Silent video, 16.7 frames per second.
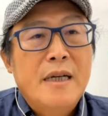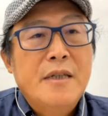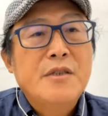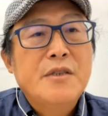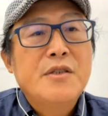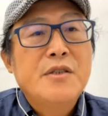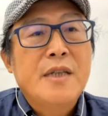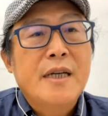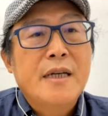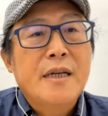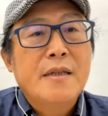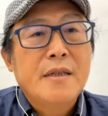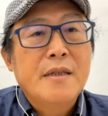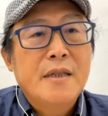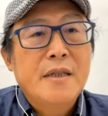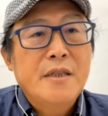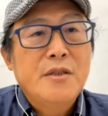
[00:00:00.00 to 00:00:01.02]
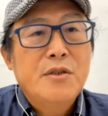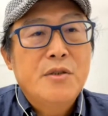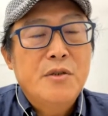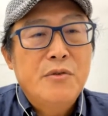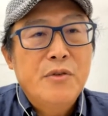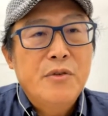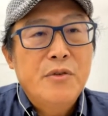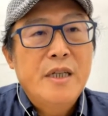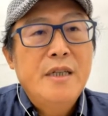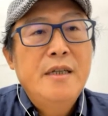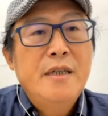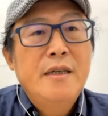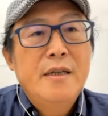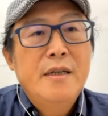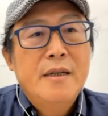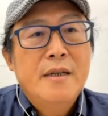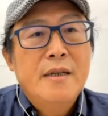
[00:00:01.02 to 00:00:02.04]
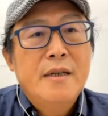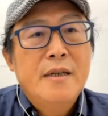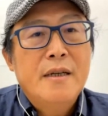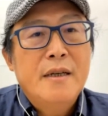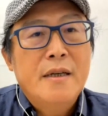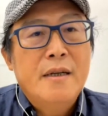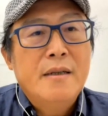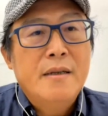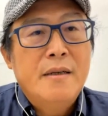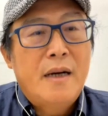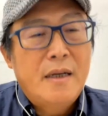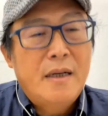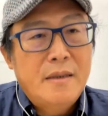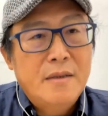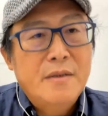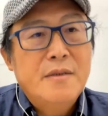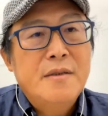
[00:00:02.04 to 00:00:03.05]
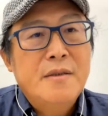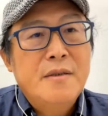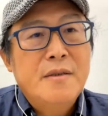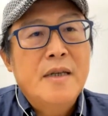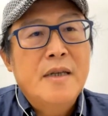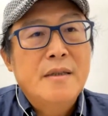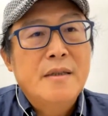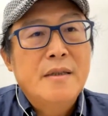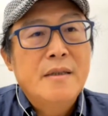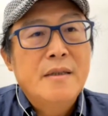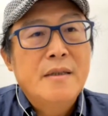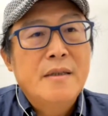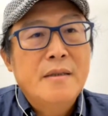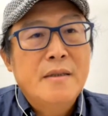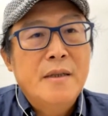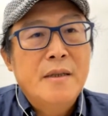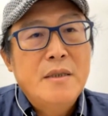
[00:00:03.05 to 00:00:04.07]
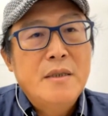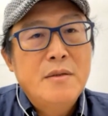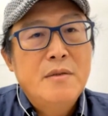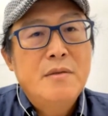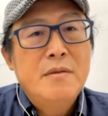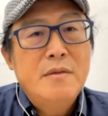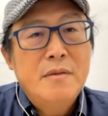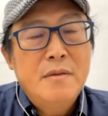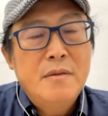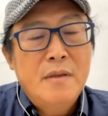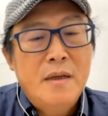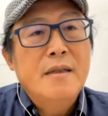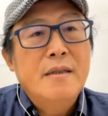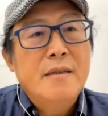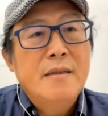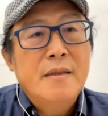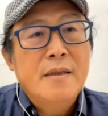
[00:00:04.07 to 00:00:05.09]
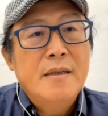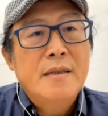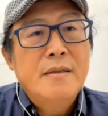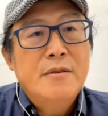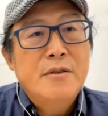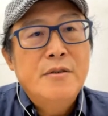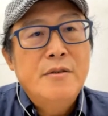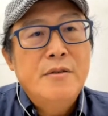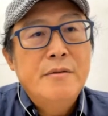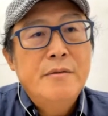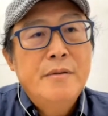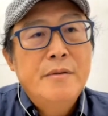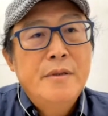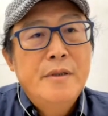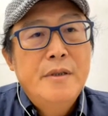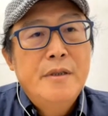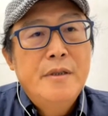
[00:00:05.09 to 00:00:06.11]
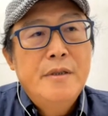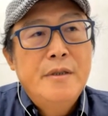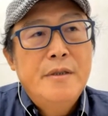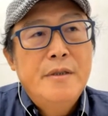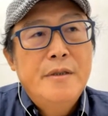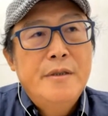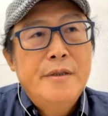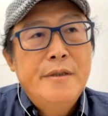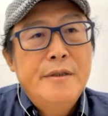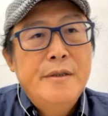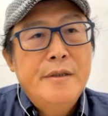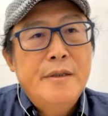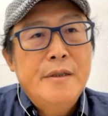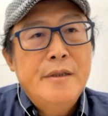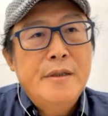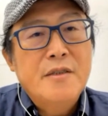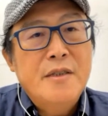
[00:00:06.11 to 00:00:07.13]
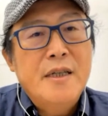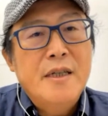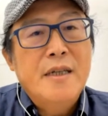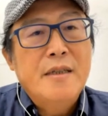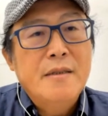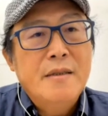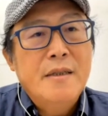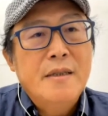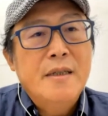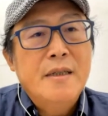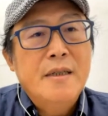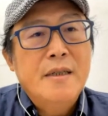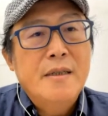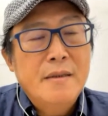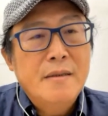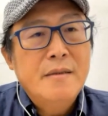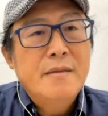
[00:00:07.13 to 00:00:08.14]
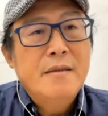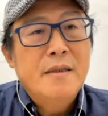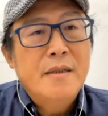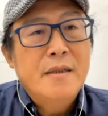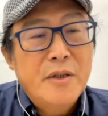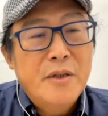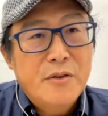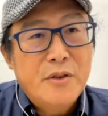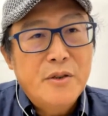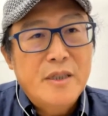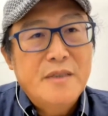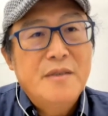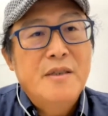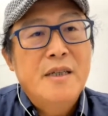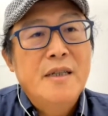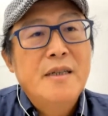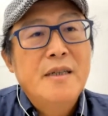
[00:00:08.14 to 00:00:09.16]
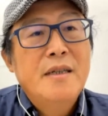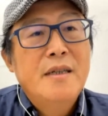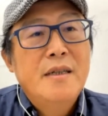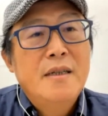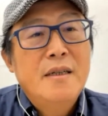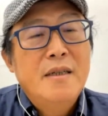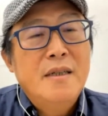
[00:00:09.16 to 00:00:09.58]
run the movie to understand the history, understand the situation, and the democracy.